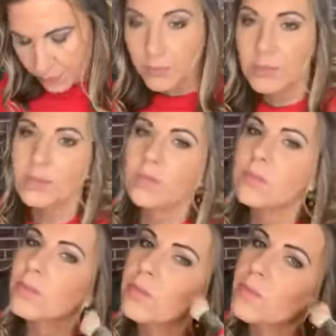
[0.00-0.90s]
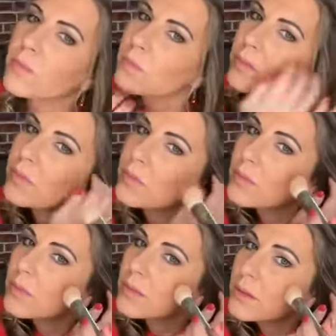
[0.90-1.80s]

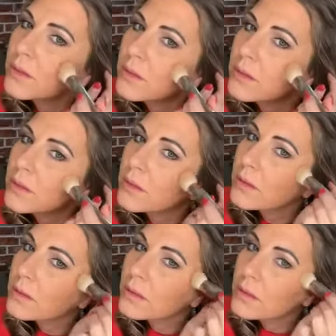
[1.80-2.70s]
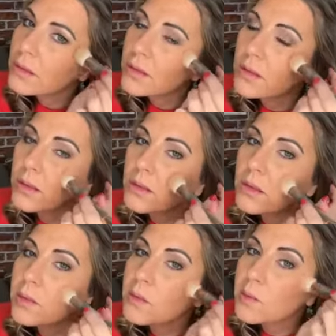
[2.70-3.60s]

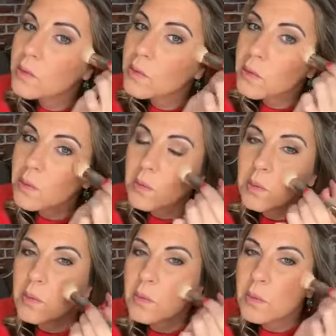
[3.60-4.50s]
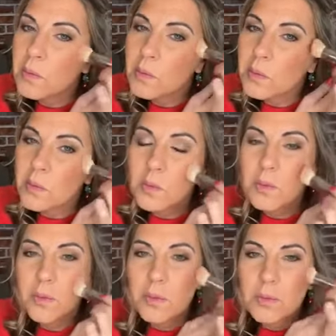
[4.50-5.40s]

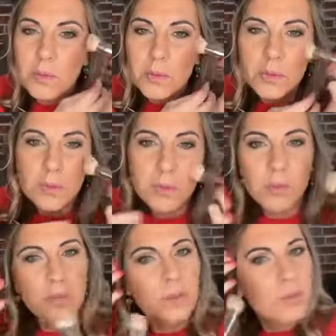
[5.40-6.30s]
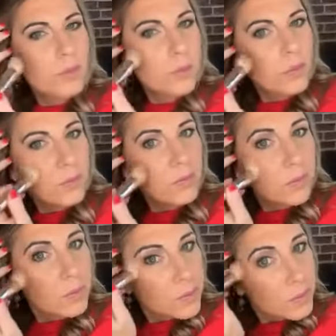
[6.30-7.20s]

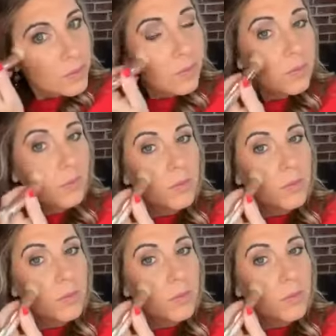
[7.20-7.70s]
Nobody speaks.